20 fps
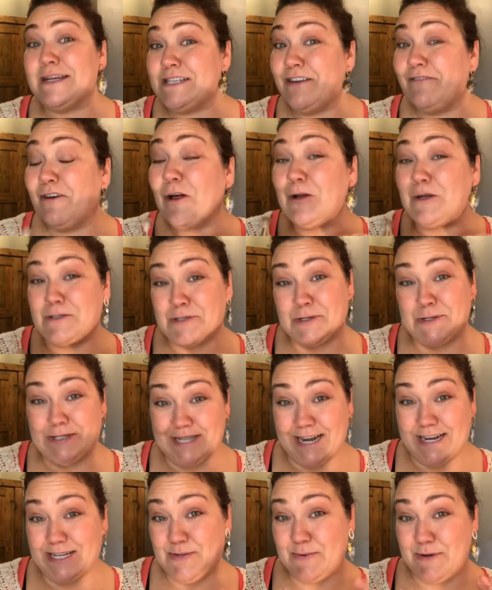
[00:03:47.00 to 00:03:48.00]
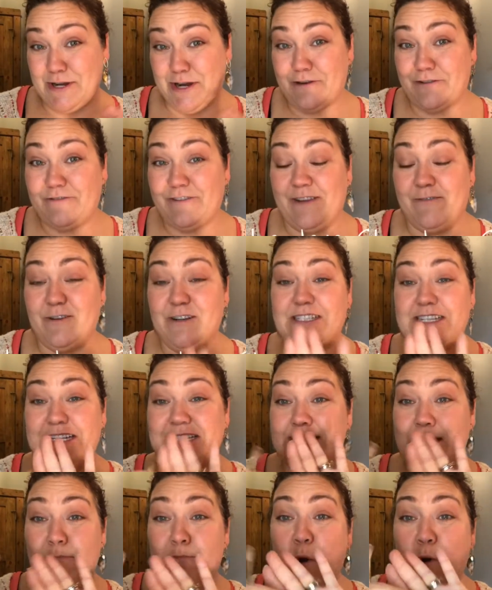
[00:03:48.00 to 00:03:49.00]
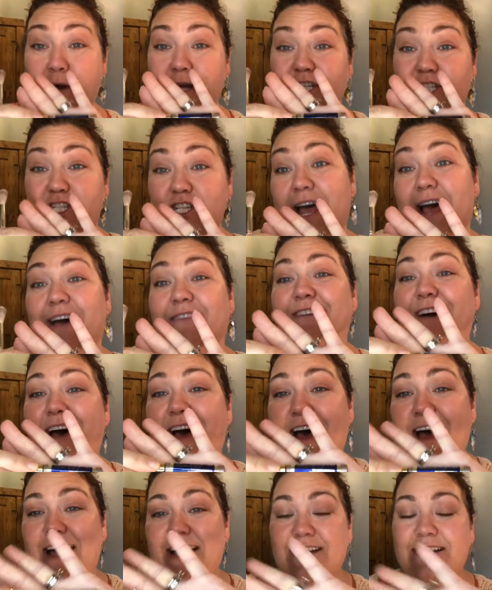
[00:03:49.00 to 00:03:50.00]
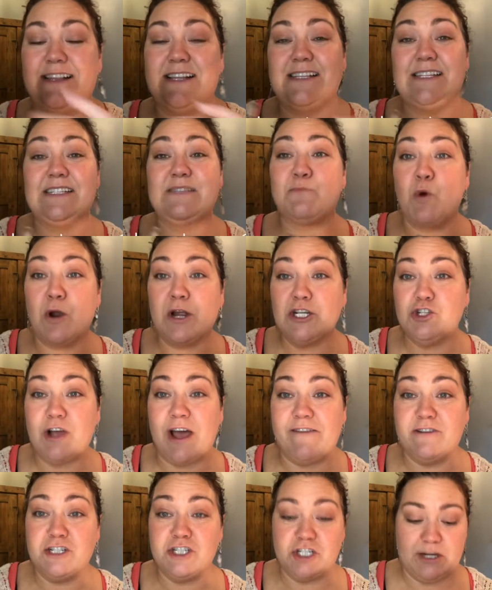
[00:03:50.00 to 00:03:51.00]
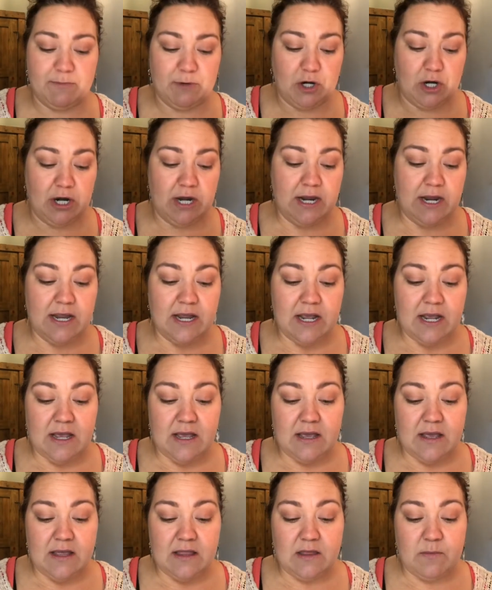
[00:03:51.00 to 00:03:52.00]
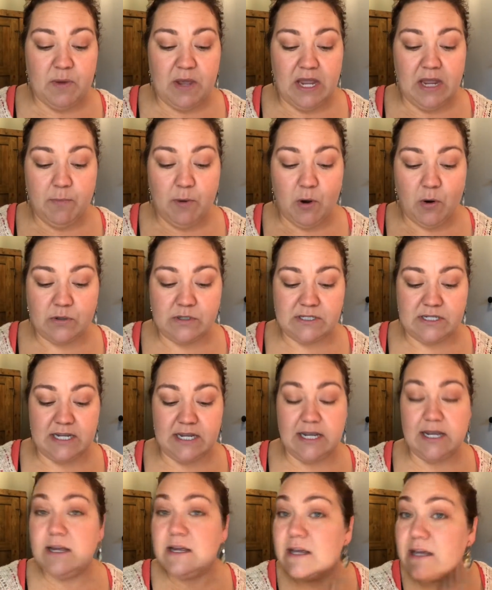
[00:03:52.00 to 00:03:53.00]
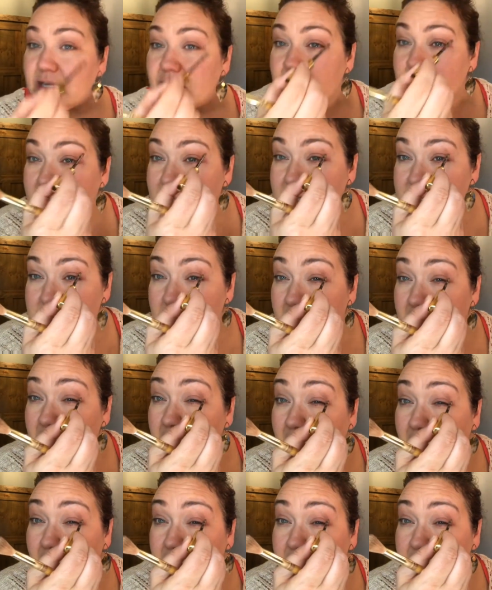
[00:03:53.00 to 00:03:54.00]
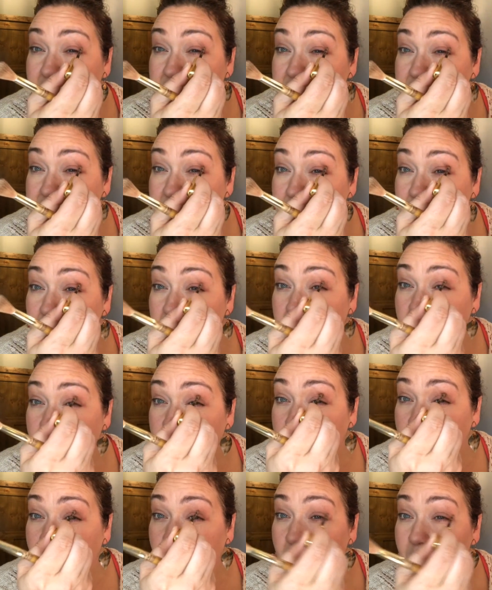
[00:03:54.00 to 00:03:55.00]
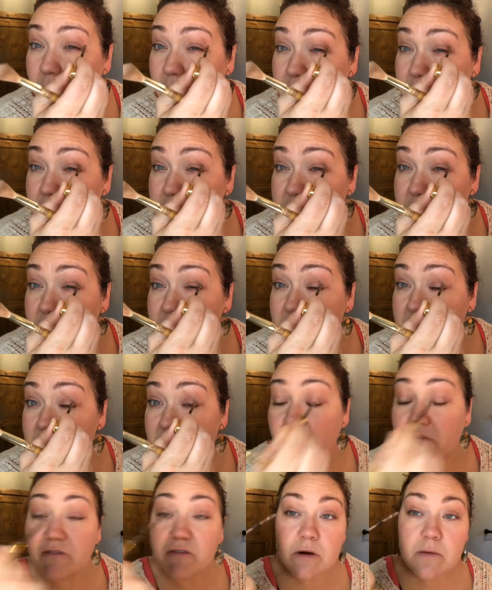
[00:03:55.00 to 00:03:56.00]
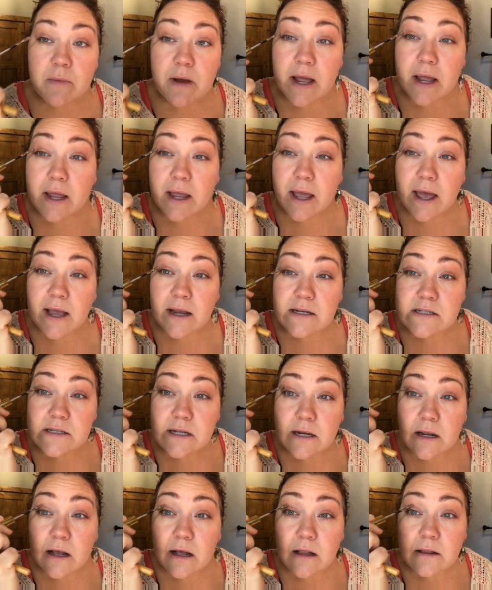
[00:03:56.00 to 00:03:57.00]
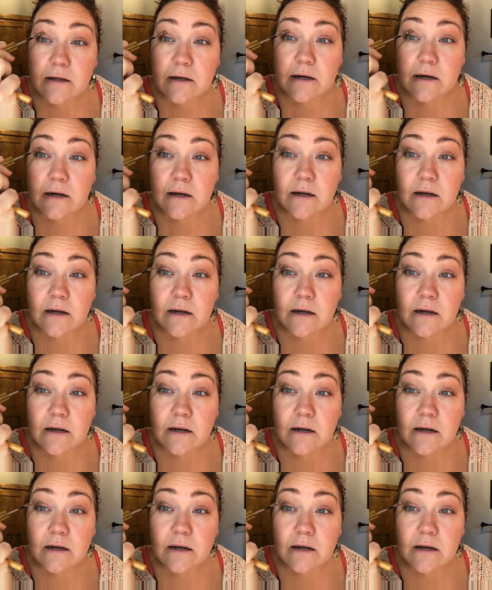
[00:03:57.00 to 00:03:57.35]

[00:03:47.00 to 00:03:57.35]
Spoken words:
have also said is one of your favorites, is the Mocha Java. This is Mocha Java Shimmer. The Pink Posy is not a shimmer. I'm gonna use this for my accent color.